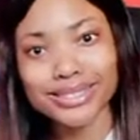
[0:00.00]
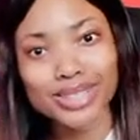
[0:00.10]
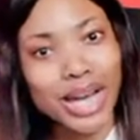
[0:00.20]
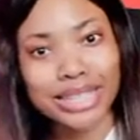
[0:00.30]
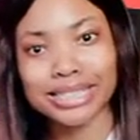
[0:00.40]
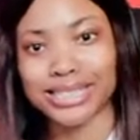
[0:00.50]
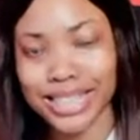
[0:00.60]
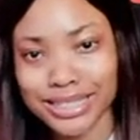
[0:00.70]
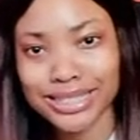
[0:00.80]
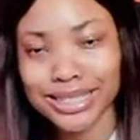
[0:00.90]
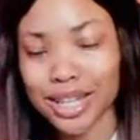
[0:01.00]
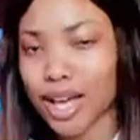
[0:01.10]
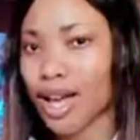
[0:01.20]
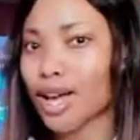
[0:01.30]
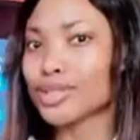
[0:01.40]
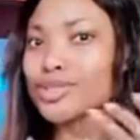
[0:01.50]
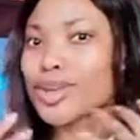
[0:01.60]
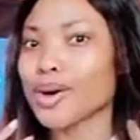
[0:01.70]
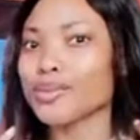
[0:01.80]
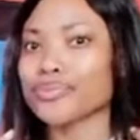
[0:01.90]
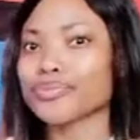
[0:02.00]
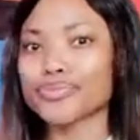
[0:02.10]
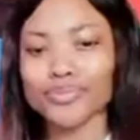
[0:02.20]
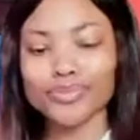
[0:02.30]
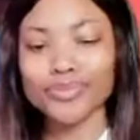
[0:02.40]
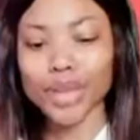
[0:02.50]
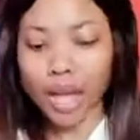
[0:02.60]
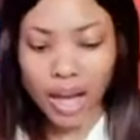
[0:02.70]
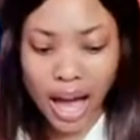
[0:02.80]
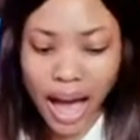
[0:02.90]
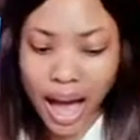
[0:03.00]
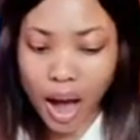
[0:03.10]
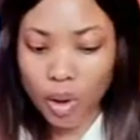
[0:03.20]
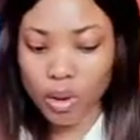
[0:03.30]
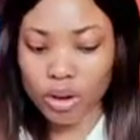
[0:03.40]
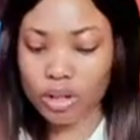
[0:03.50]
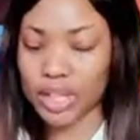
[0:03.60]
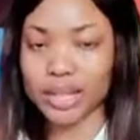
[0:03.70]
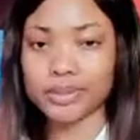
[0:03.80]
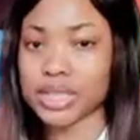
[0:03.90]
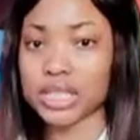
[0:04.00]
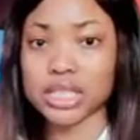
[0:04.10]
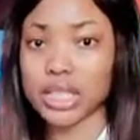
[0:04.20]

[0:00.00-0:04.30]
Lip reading: You understand? So let me just